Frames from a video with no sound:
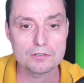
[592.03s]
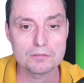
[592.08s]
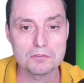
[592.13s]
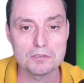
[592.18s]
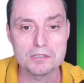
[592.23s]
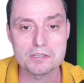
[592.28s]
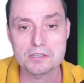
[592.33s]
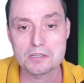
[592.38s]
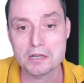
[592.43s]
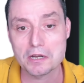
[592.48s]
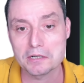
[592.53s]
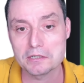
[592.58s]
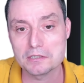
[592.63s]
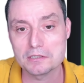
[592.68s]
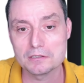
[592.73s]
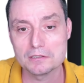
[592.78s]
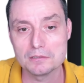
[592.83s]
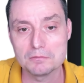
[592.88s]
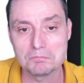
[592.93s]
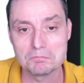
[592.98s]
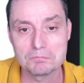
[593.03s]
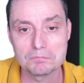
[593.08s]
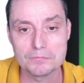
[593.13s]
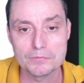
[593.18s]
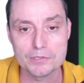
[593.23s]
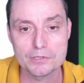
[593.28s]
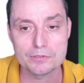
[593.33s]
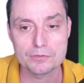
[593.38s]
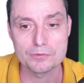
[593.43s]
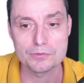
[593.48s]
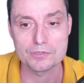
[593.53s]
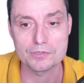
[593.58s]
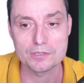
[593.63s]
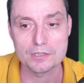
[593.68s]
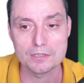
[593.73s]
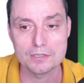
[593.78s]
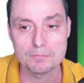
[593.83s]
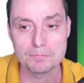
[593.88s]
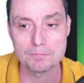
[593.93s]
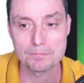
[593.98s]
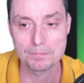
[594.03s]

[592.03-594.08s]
this title just to see